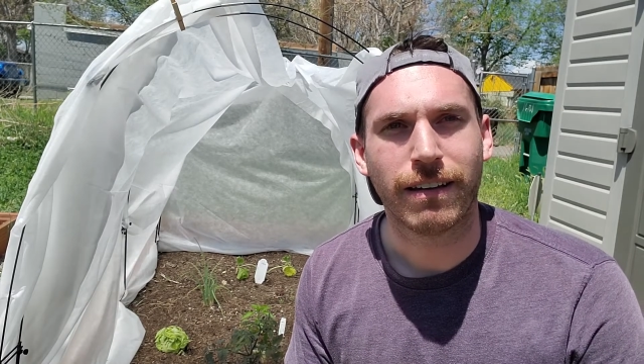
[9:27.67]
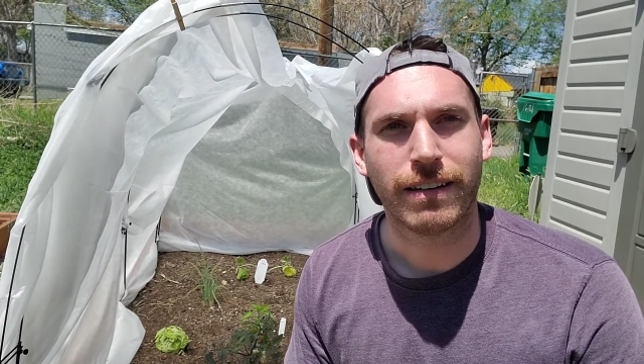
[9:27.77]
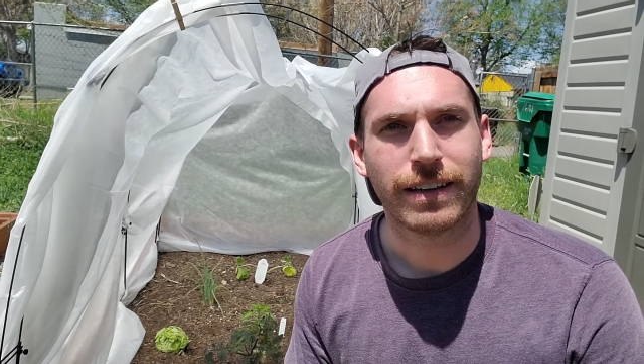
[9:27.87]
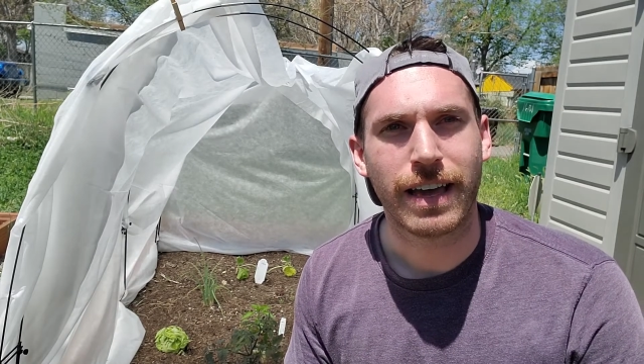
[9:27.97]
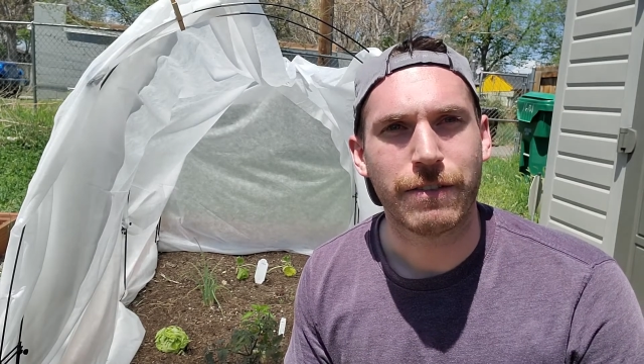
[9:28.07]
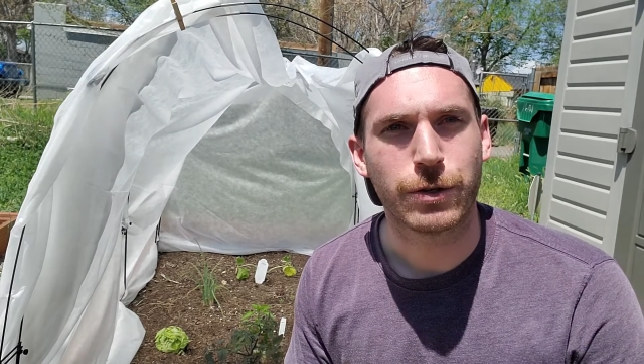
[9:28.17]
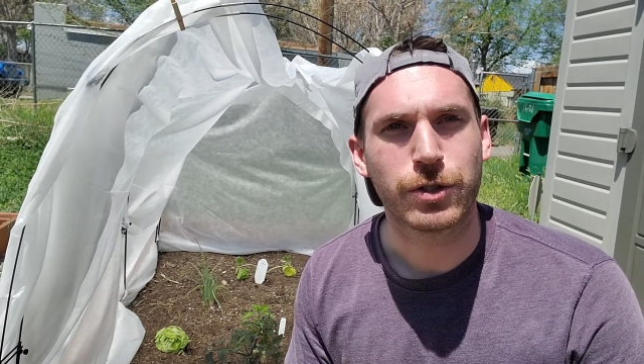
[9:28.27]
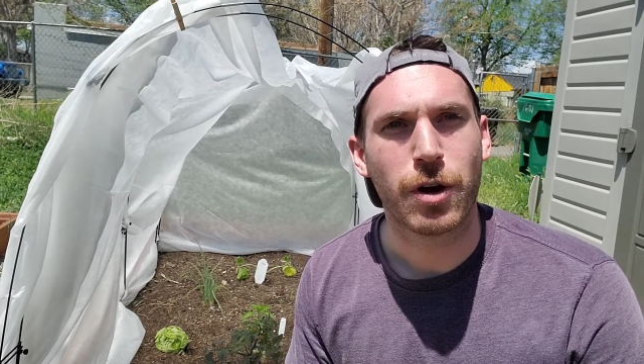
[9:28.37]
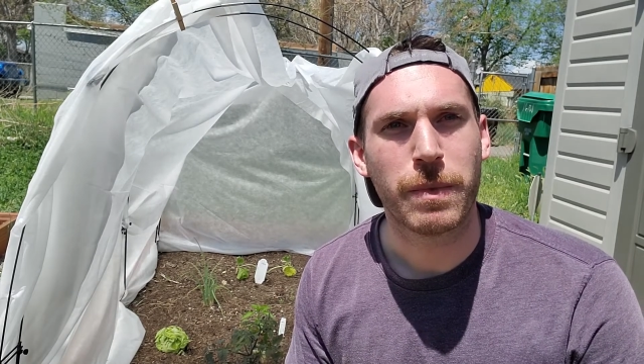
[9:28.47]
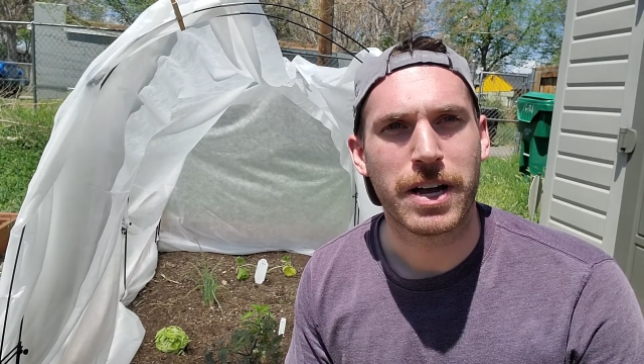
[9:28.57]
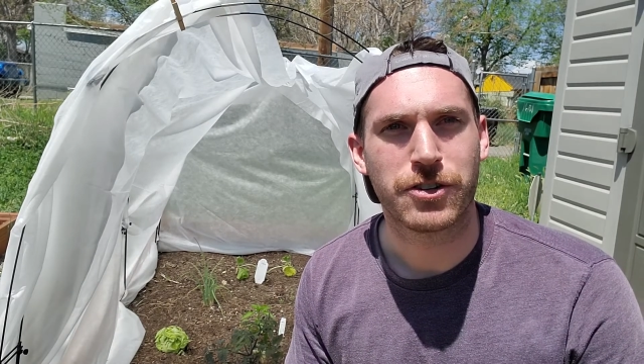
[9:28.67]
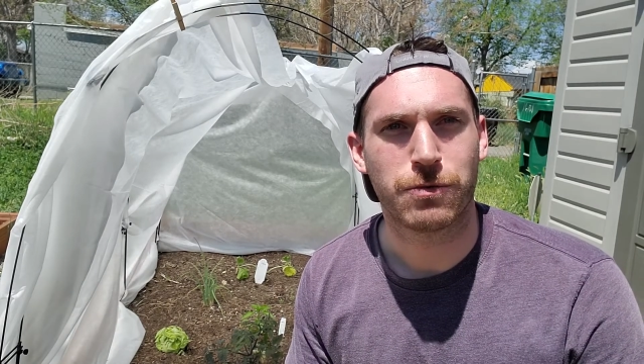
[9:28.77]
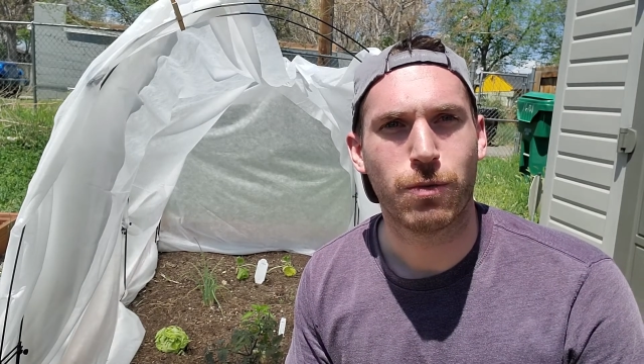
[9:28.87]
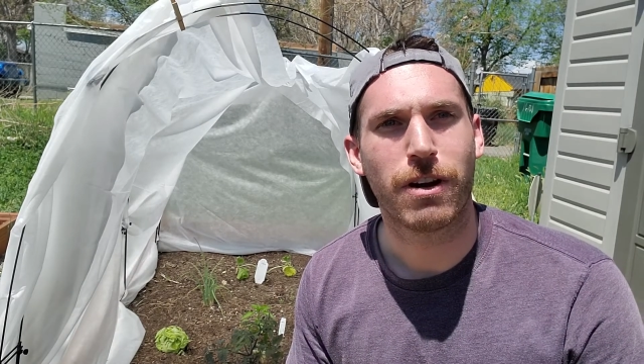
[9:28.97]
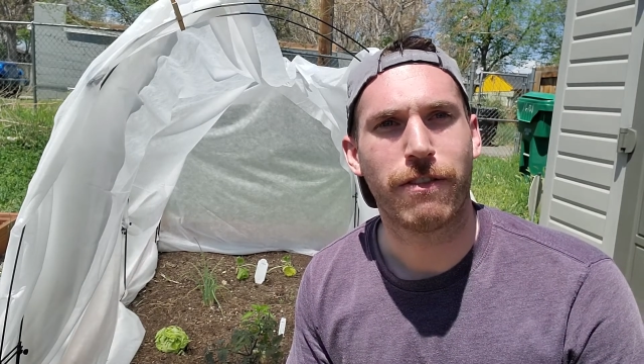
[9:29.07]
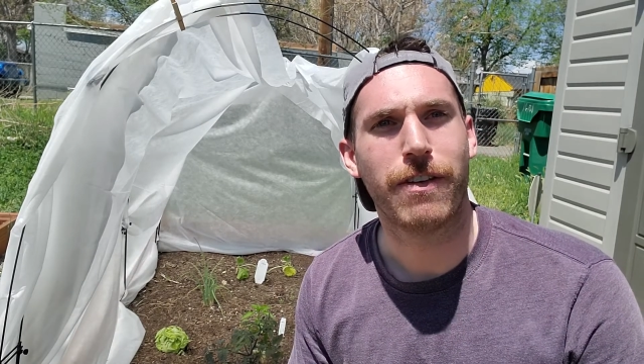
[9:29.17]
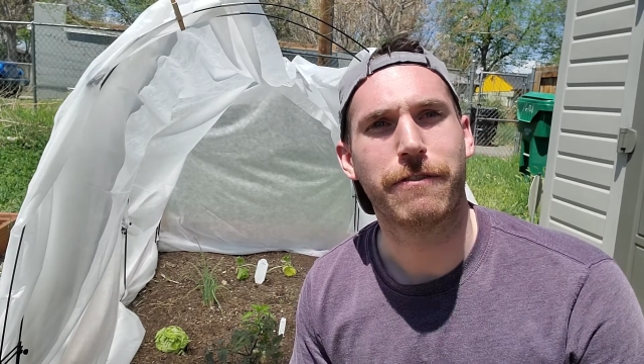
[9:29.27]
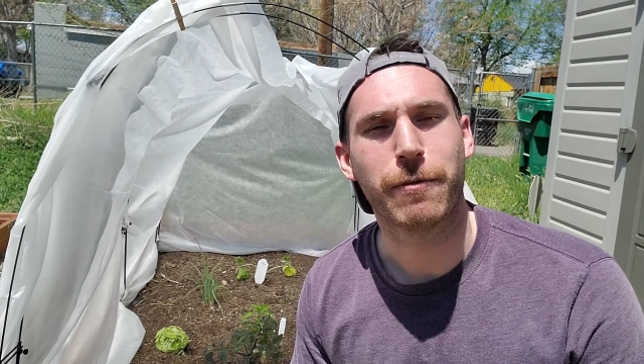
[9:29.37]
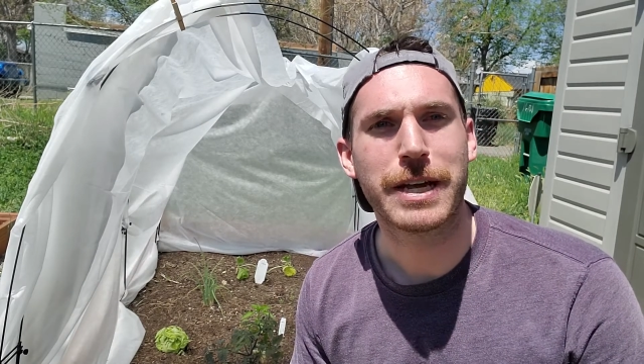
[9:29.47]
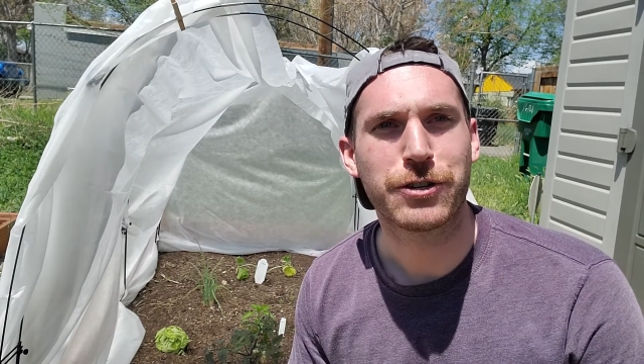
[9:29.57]
gave you so much wonderful
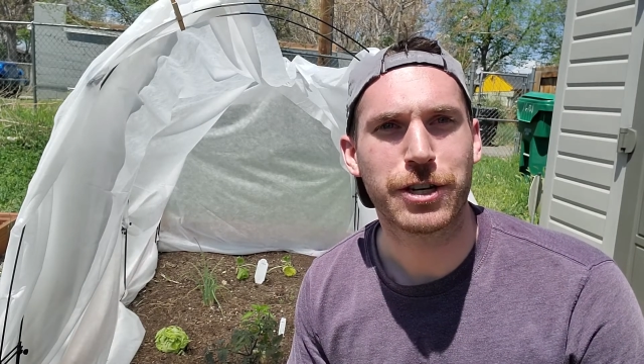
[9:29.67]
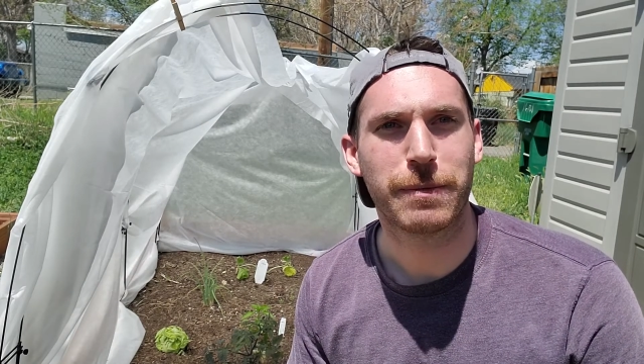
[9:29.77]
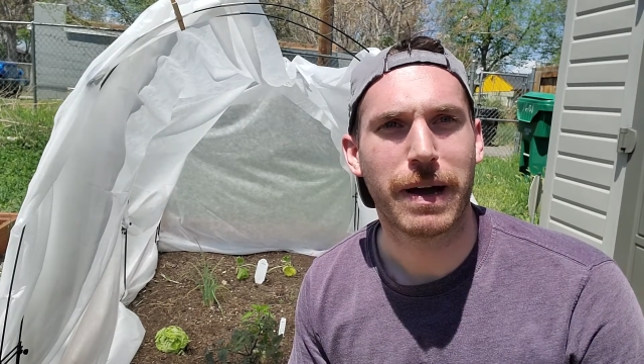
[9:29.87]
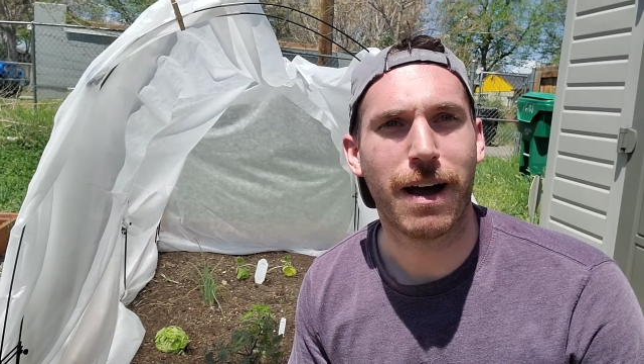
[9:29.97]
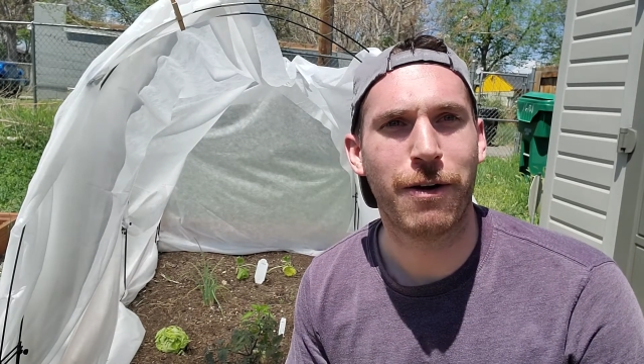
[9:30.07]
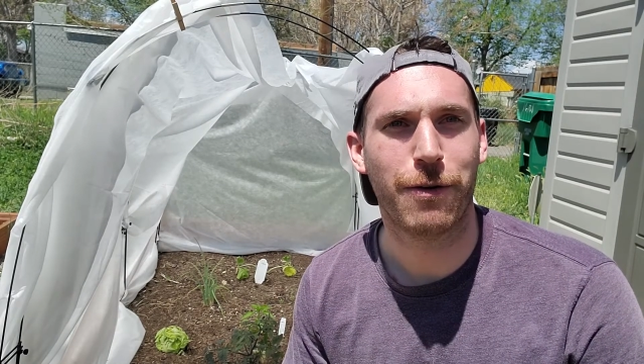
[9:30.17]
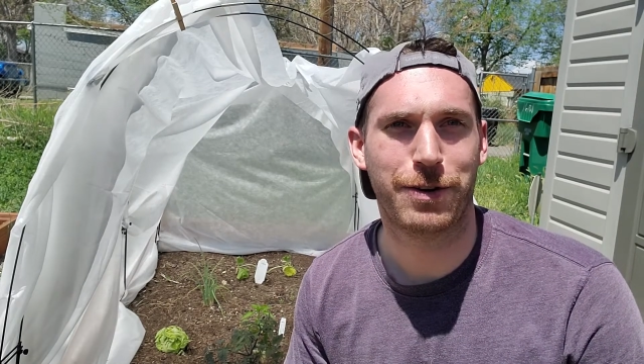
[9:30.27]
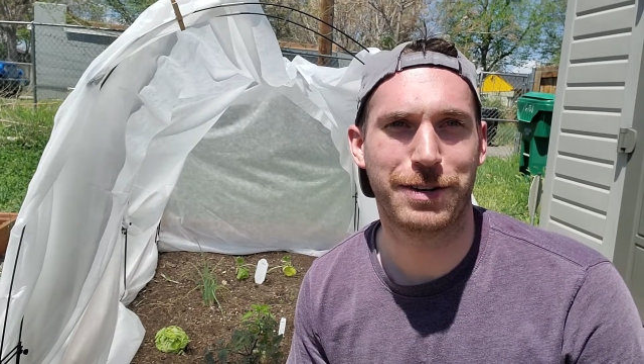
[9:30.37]
information about